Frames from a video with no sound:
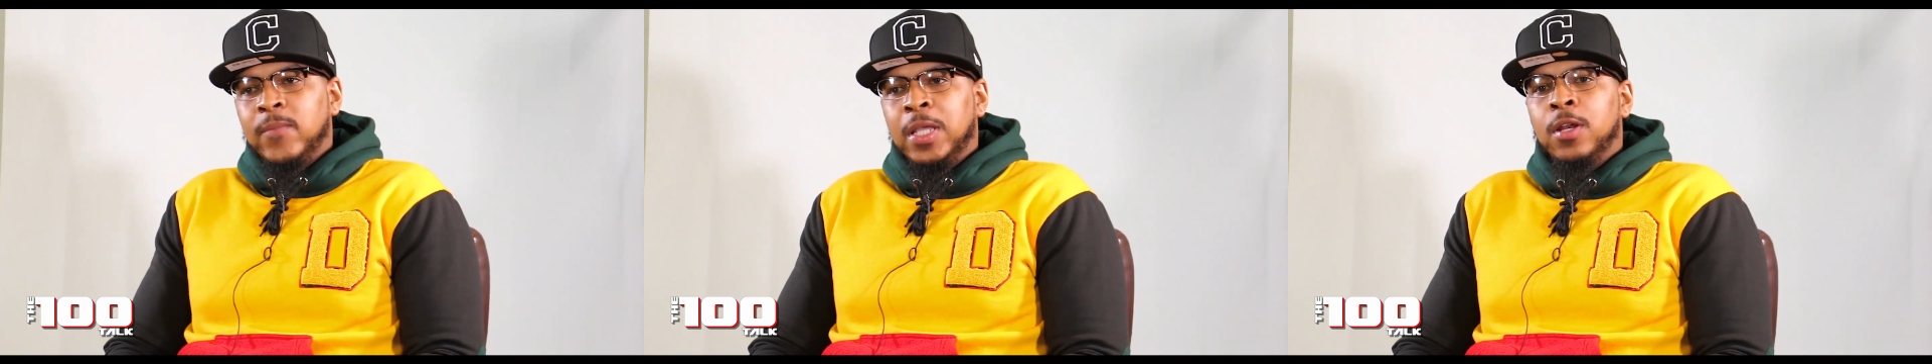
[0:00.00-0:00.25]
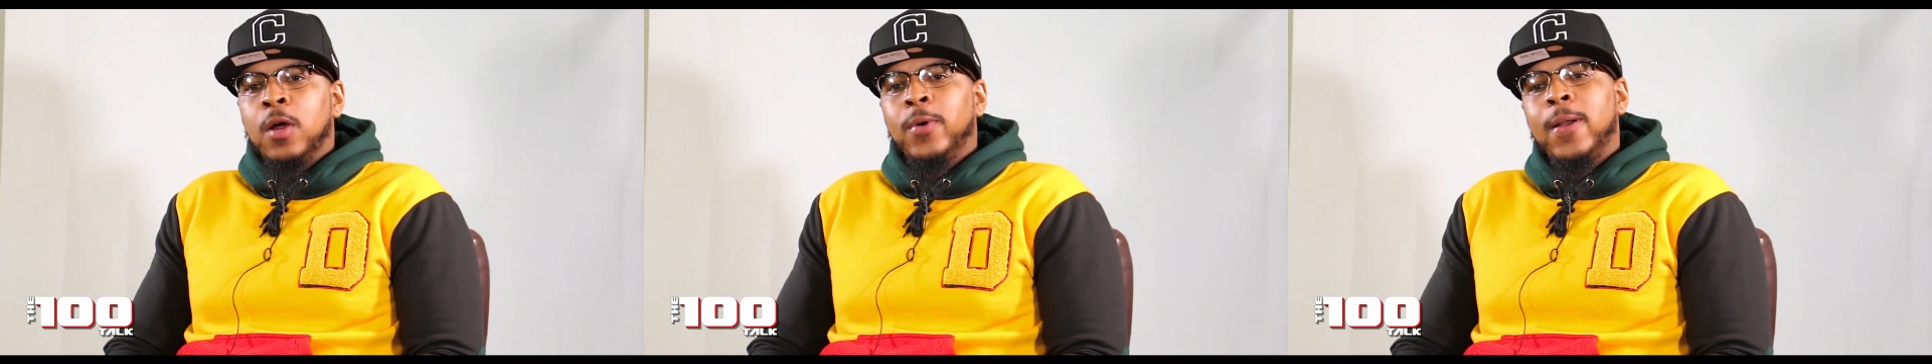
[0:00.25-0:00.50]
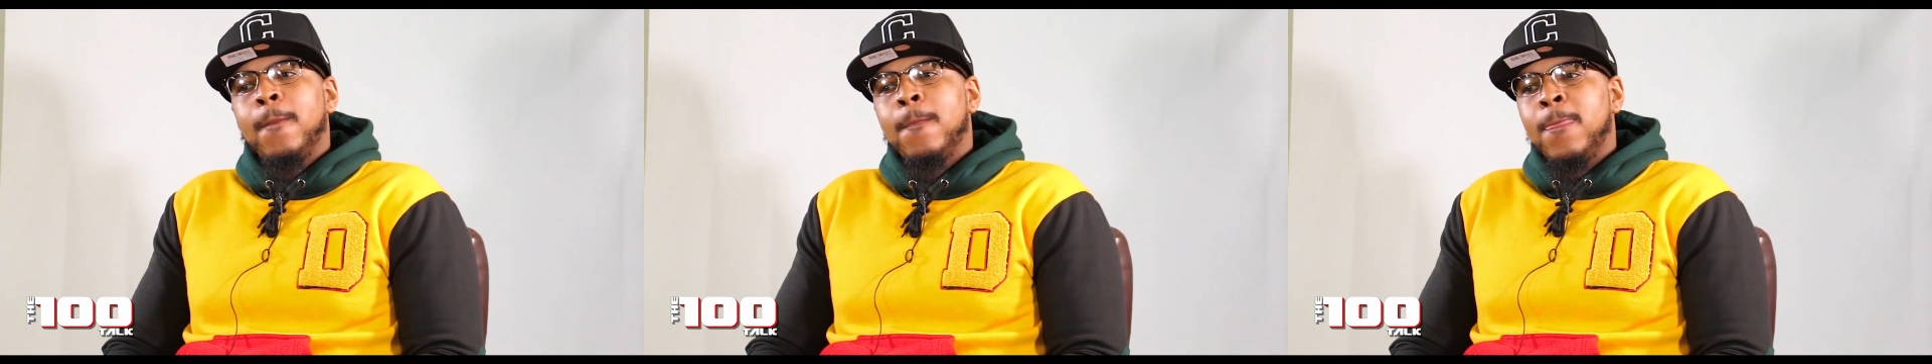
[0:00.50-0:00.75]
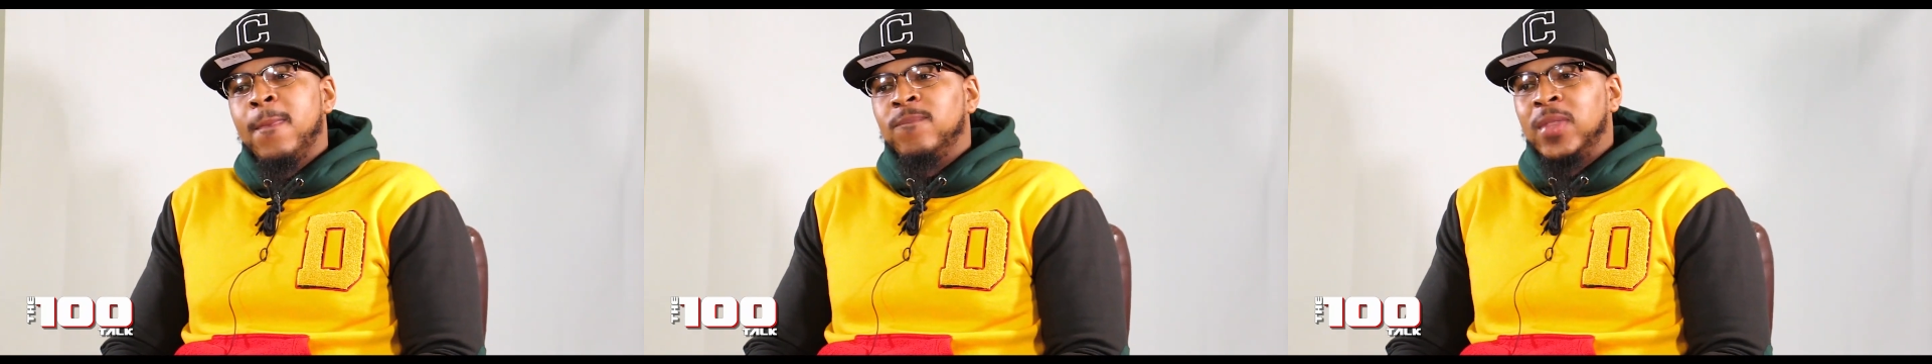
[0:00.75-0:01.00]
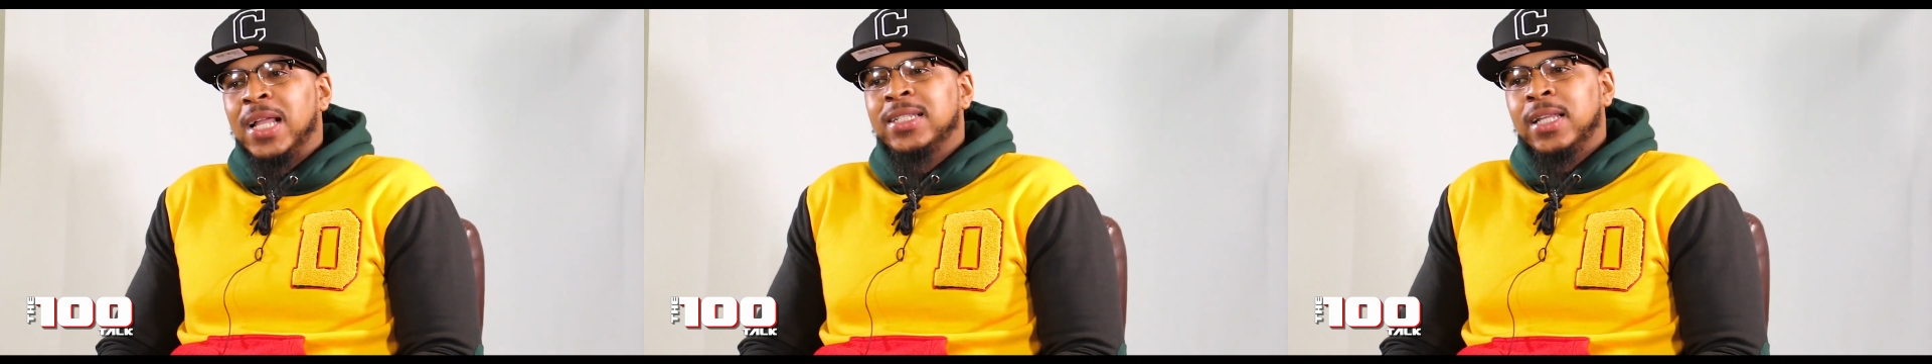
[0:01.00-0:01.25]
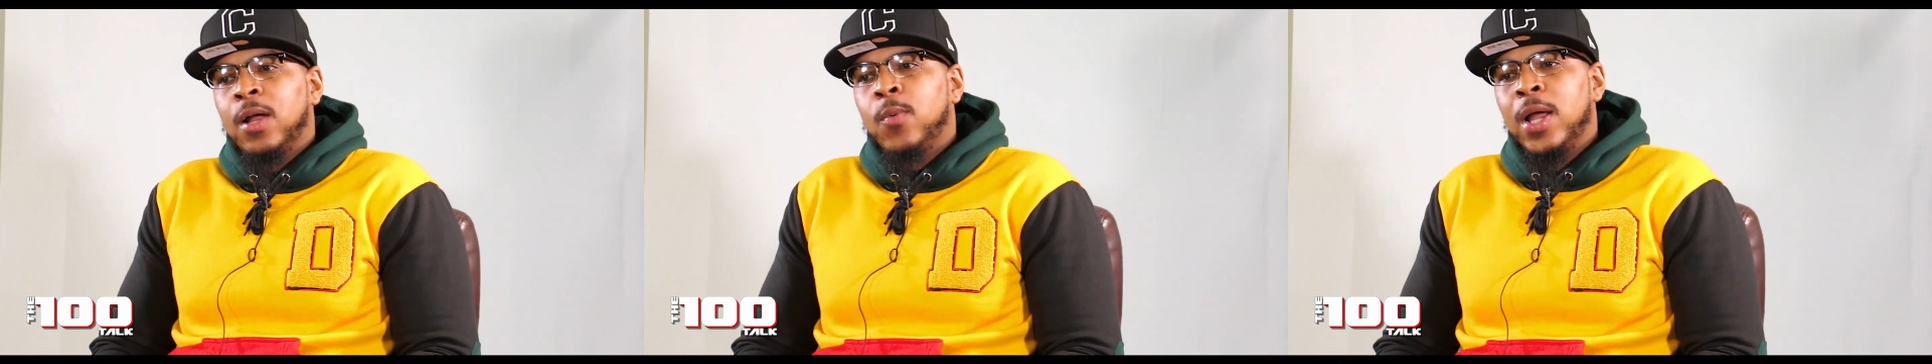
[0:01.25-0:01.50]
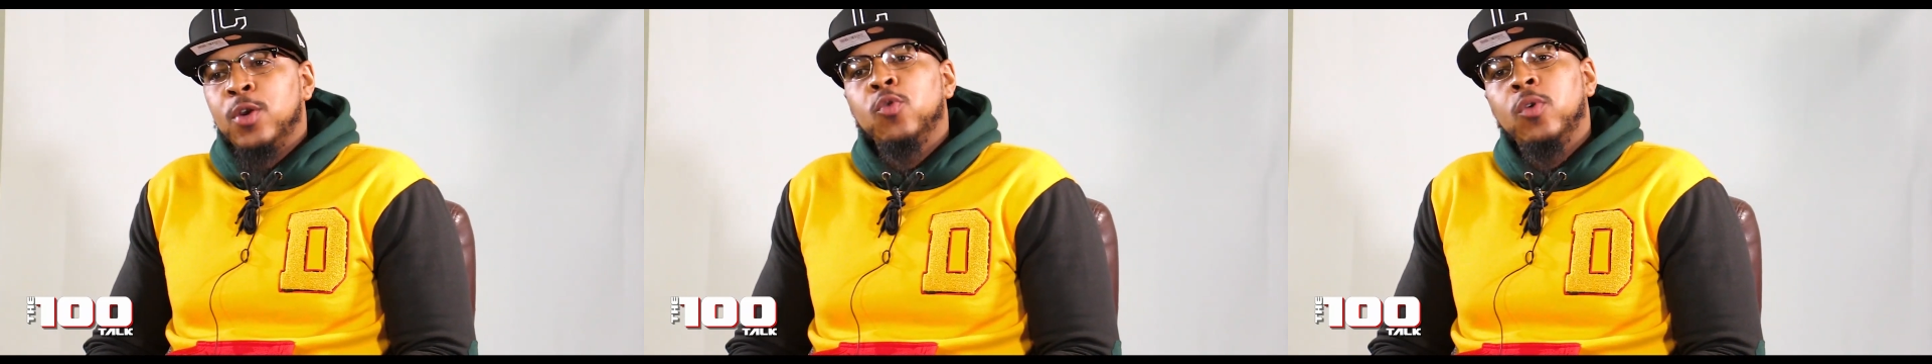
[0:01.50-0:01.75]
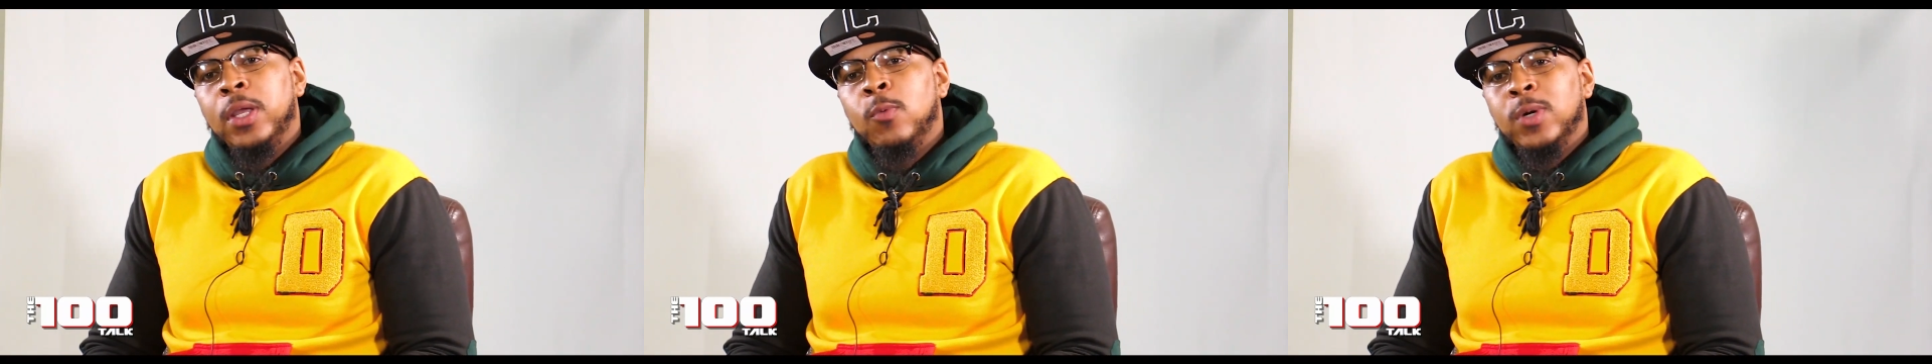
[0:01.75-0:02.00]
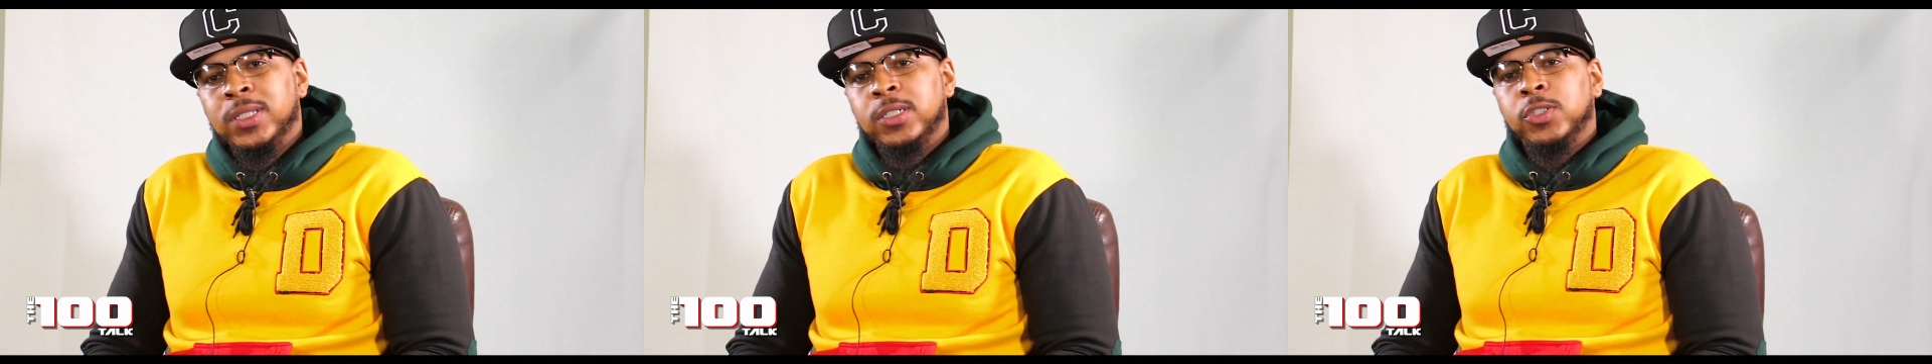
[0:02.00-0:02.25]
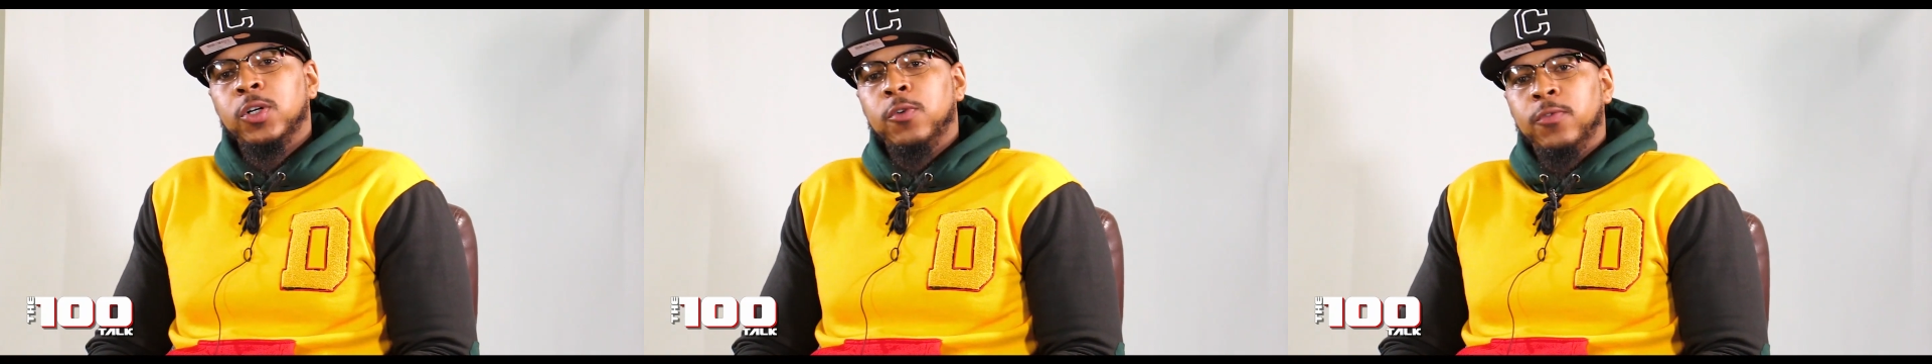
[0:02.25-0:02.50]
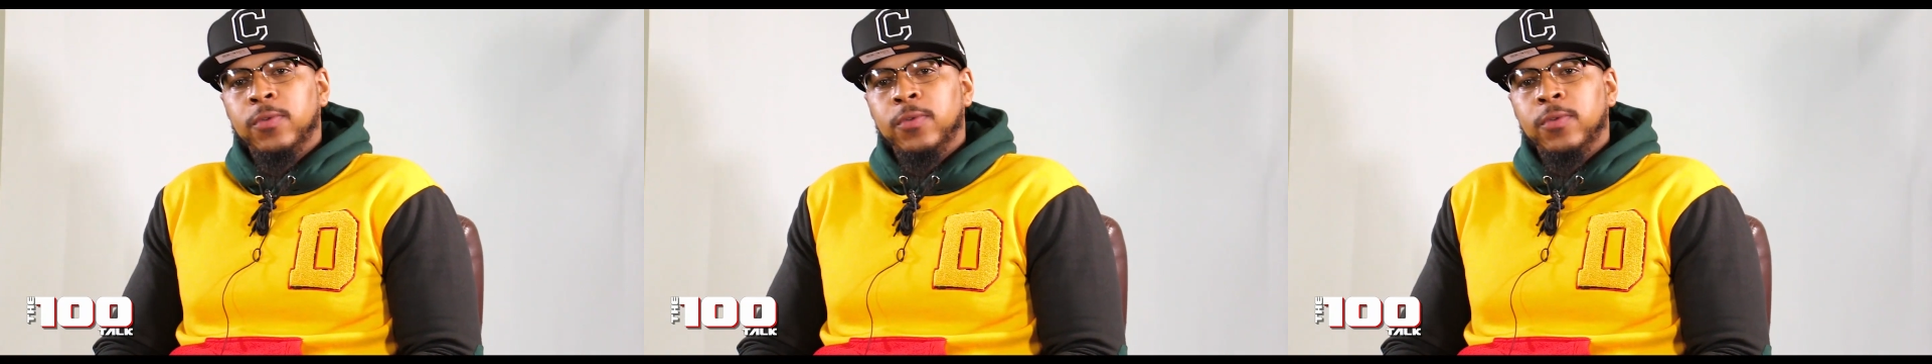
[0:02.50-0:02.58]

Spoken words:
And you know what? That's how I knew it was the truth.